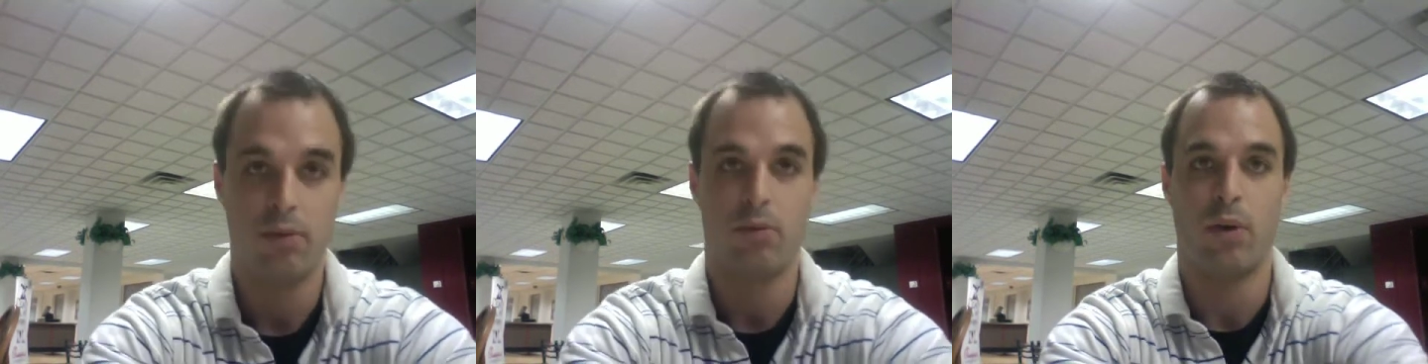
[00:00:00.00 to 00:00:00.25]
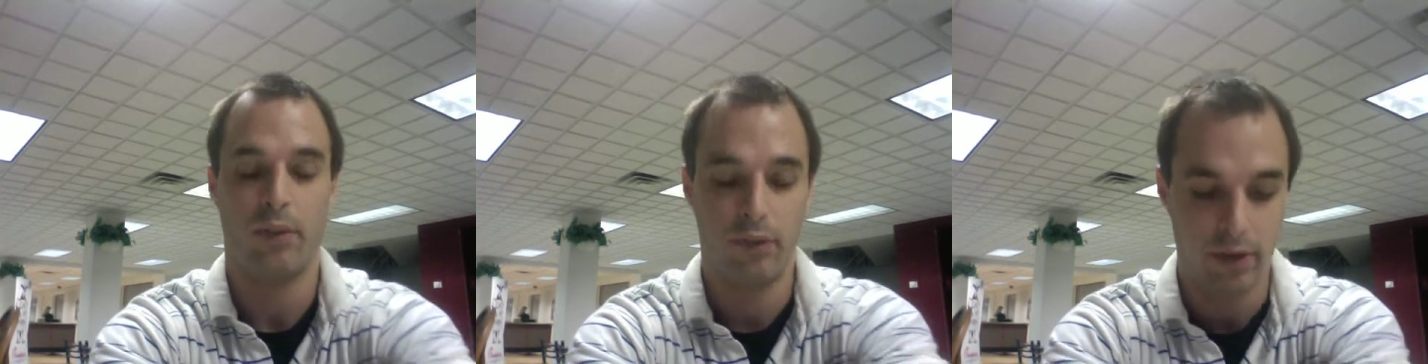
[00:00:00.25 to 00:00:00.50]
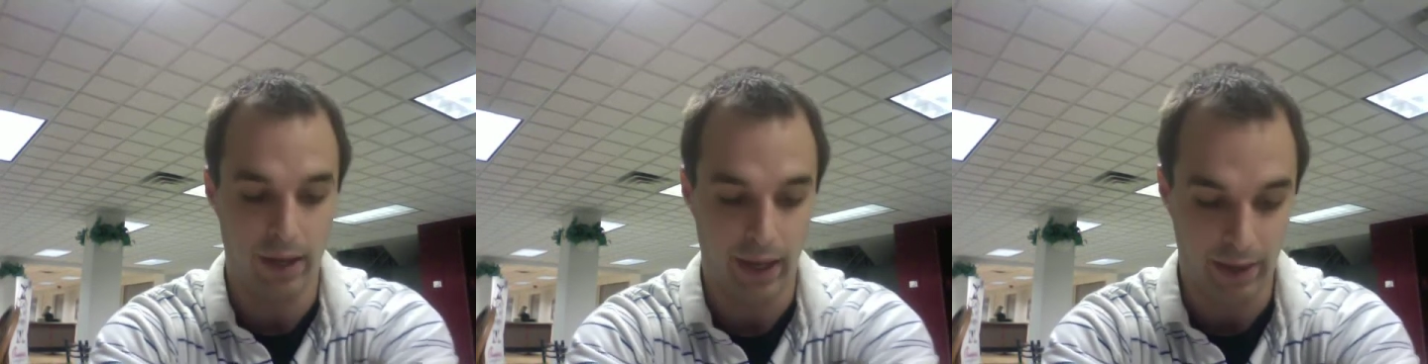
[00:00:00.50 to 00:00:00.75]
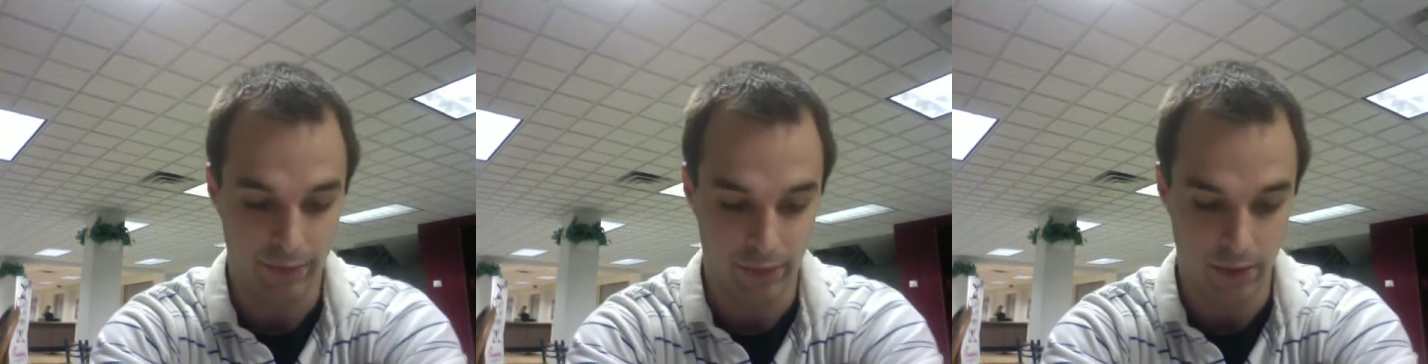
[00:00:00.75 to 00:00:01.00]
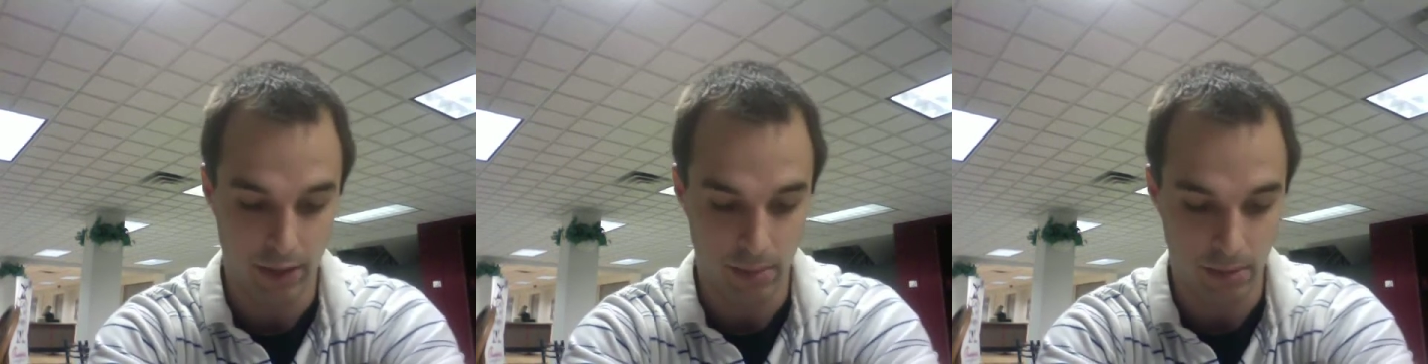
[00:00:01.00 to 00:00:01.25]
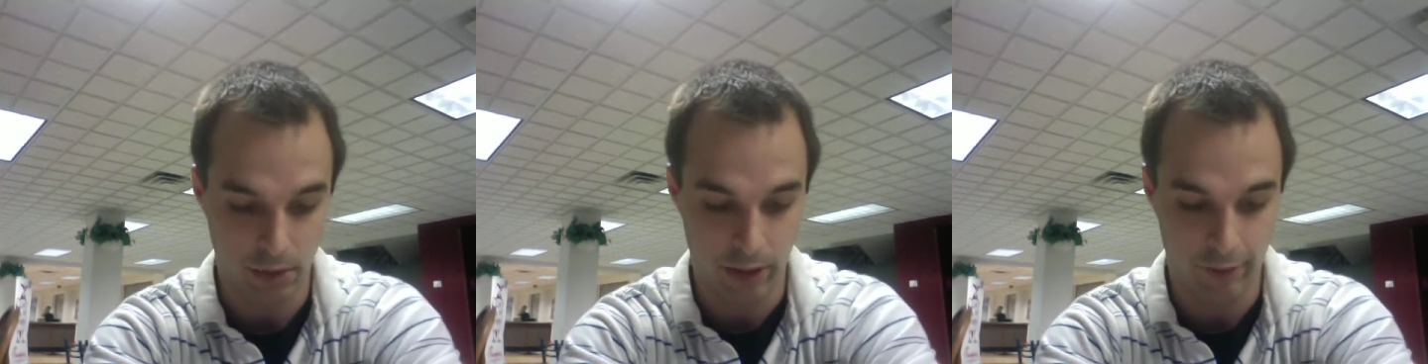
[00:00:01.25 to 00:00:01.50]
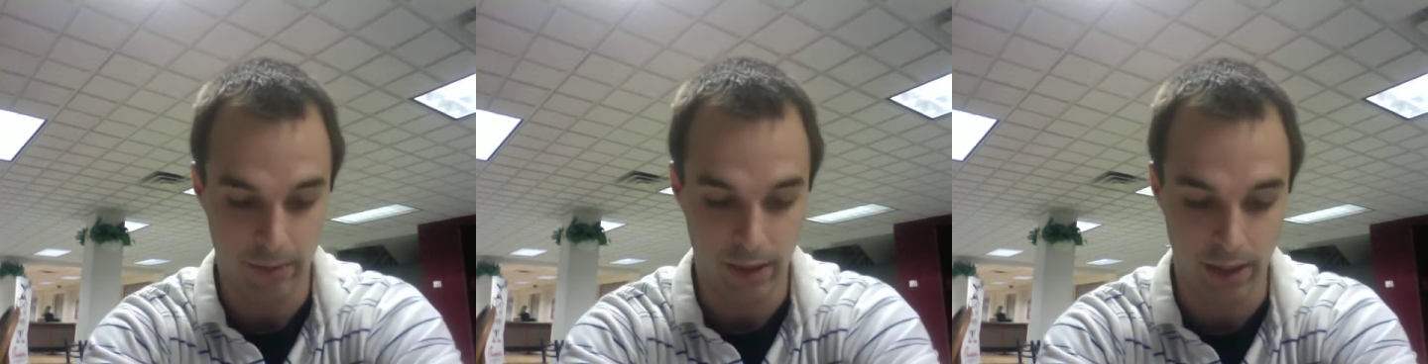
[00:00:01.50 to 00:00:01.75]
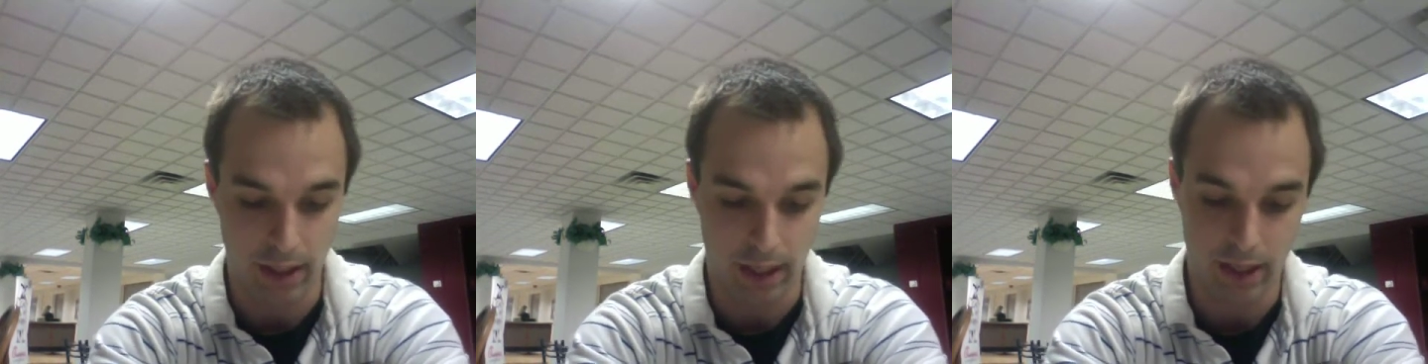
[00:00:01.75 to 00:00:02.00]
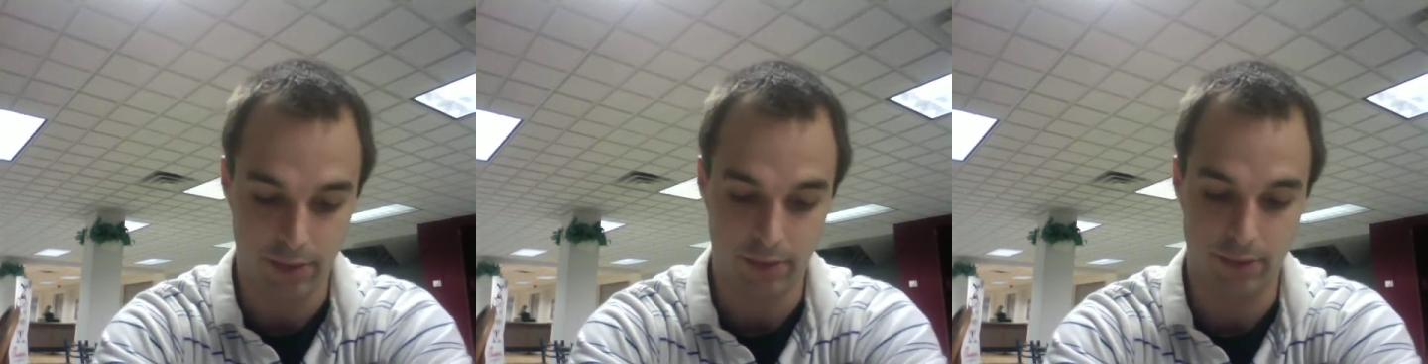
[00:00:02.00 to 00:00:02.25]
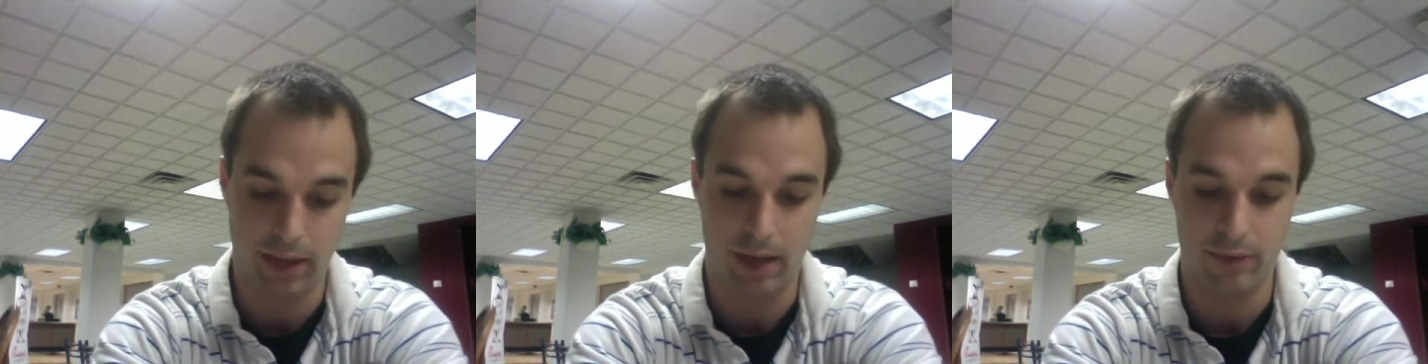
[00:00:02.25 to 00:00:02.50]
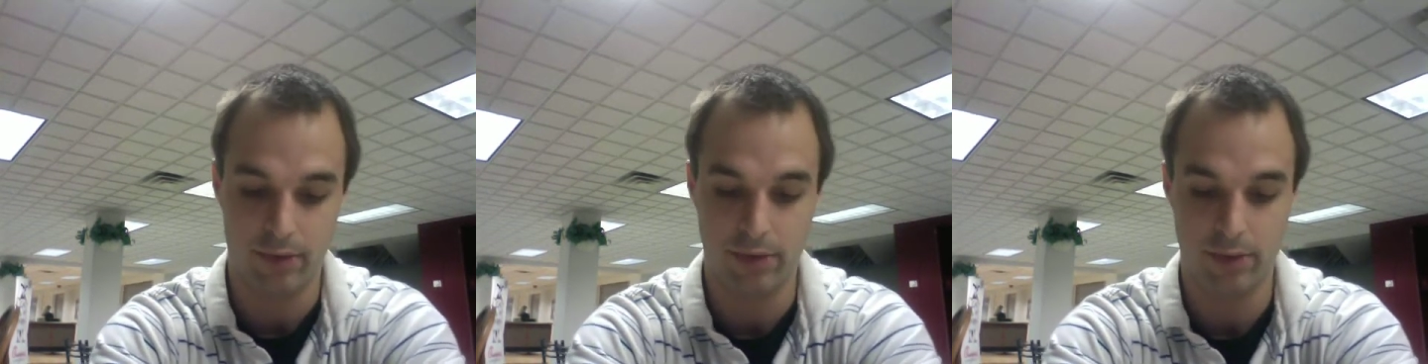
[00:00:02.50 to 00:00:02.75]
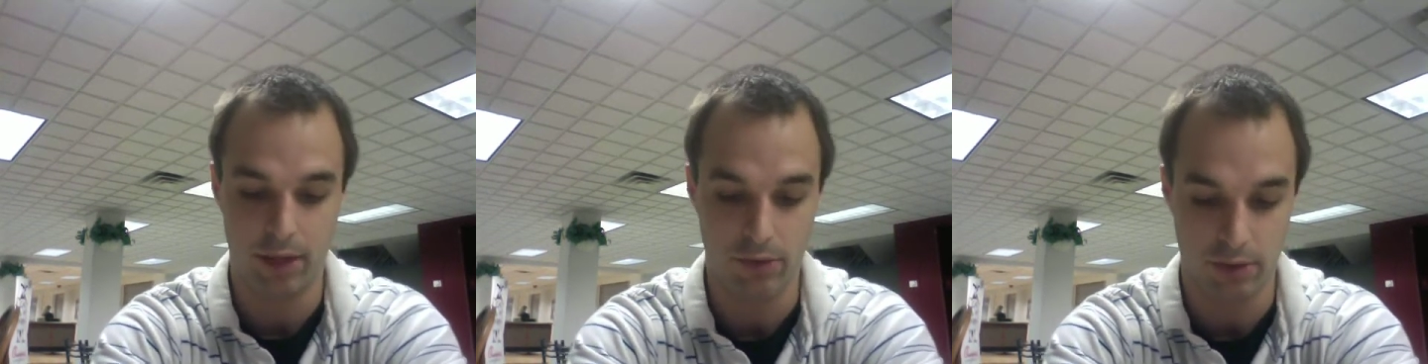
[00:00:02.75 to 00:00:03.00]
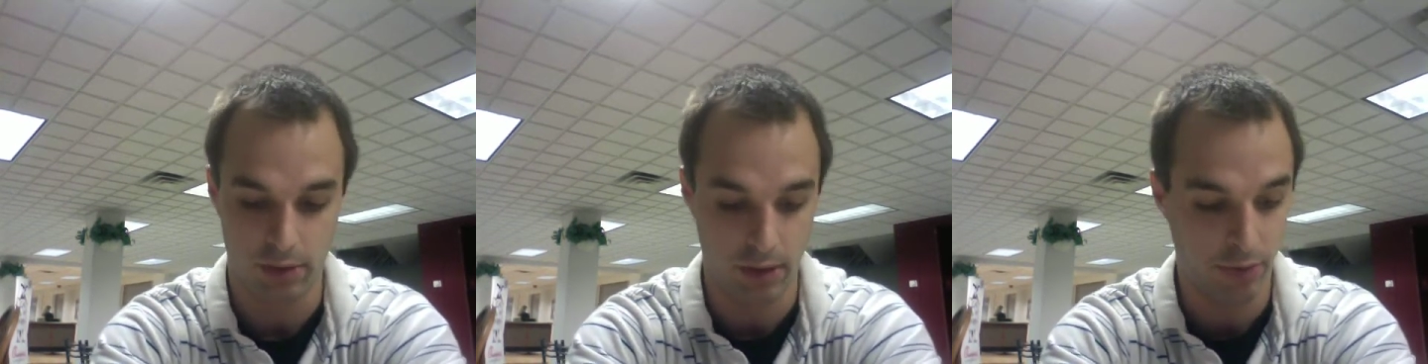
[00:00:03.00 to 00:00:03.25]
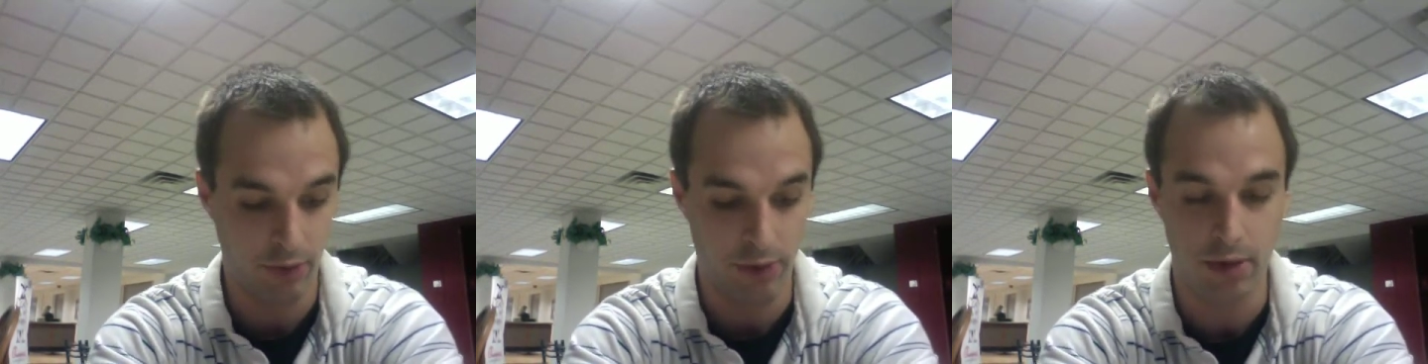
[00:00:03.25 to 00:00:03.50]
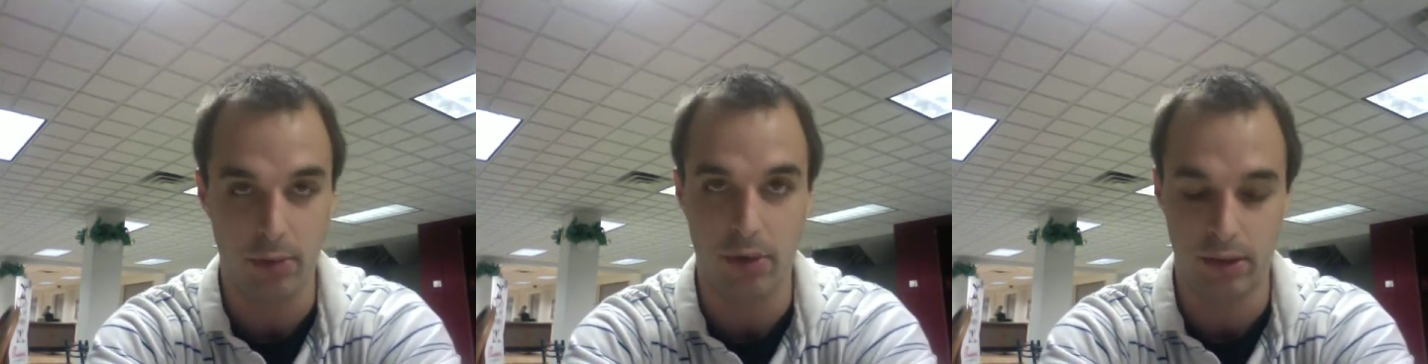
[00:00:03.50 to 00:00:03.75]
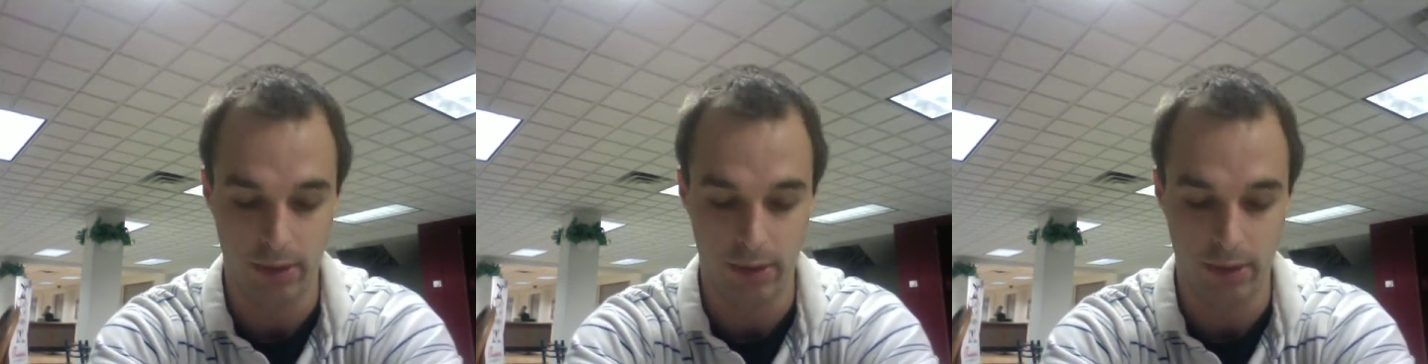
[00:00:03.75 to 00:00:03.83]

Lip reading: Roughly half of the WFP&I staff is stationed in 31